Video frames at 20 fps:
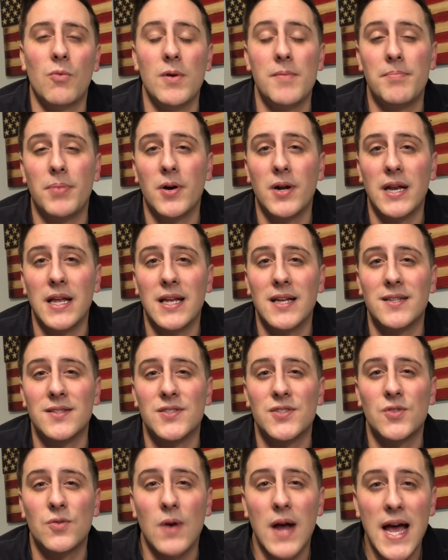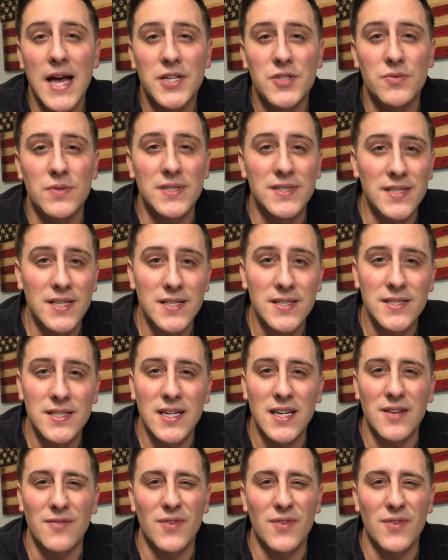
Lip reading: put in scratch resistant,